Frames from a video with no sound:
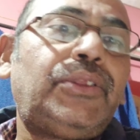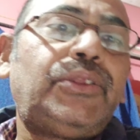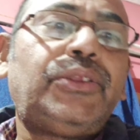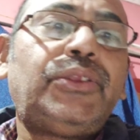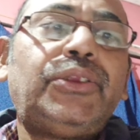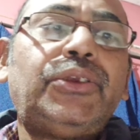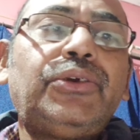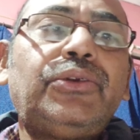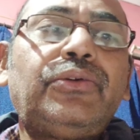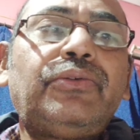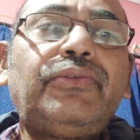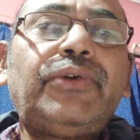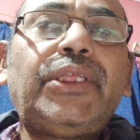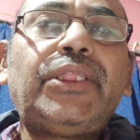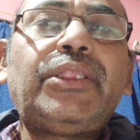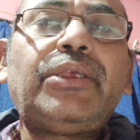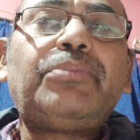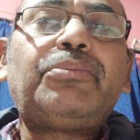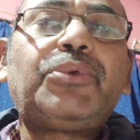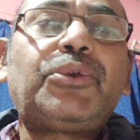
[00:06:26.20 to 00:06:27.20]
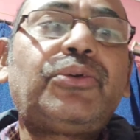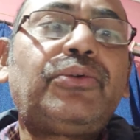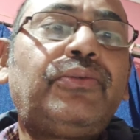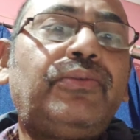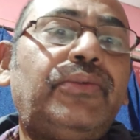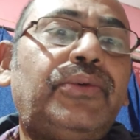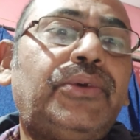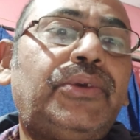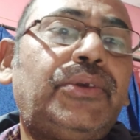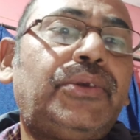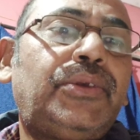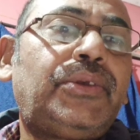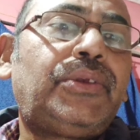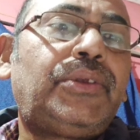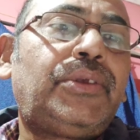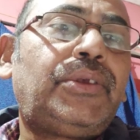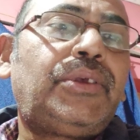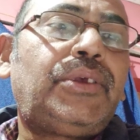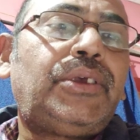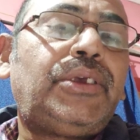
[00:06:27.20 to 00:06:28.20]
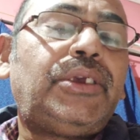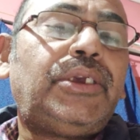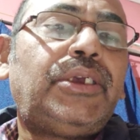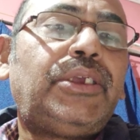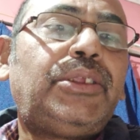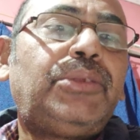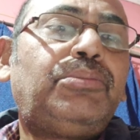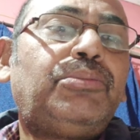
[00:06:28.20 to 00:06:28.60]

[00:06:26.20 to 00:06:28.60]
zero when the probe is